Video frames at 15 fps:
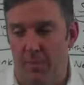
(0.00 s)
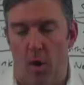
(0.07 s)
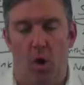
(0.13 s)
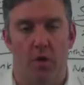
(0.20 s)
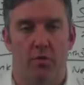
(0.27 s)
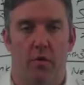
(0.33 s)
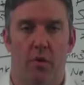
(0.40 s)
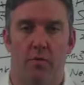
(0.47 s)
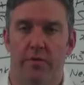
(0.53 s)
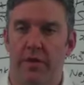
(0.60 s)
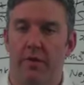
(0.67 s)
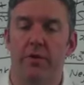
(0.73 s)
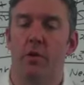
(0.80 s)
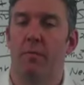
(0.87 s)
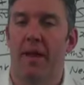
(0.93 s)
parked right over
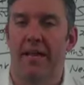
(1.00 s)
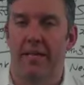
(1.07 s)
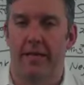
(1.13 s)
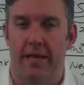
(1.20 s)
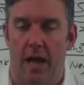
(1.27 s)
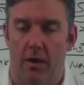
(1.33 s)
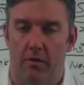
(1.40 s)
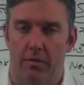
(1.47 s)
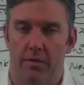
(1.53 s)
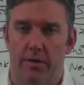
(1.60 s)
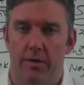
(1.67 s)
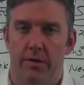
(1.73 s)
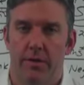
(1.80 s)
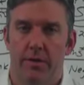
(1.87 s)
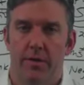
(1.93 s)
there in your bank account?
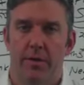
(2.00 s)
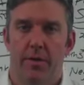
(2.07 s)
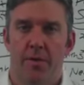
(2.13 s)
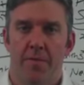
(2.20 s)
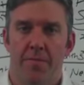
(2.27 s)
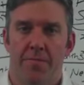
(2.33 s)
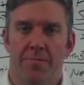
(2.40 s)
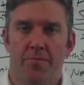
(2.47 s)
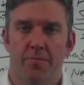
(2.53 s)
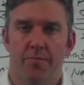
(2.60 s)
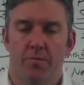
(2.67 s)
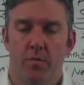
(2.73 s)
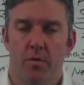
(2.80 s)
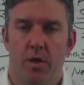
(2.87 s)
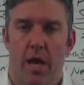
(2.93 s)

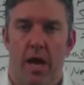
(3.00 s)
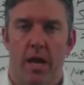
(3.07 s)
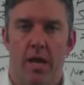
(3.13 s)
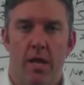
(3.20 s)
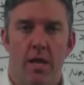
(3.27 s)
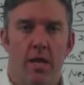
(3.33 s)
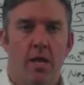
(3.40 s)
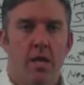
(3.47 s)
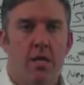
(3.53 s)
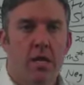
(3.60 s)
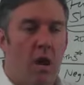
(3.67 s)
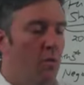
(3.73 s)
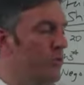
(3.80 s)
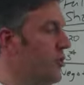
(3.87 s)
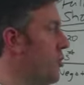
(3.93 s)
Okay.
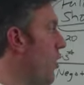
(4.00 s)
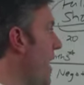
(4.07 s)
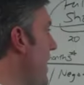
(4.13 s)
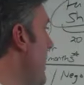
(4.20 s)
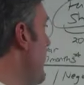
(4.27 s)
Now, what's great